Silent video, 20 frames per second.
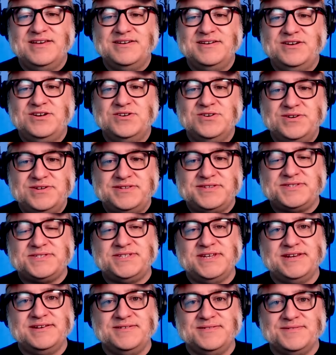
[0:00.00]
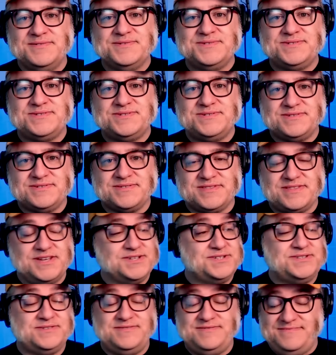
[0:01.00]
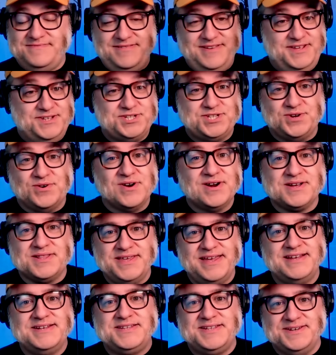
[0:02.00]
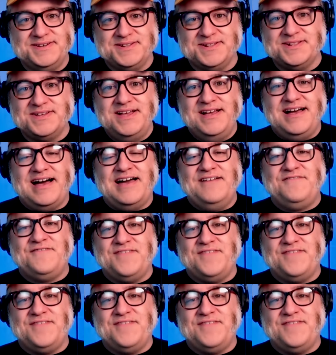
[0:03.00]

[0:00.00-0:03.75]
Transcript: uh, good signals just historically until I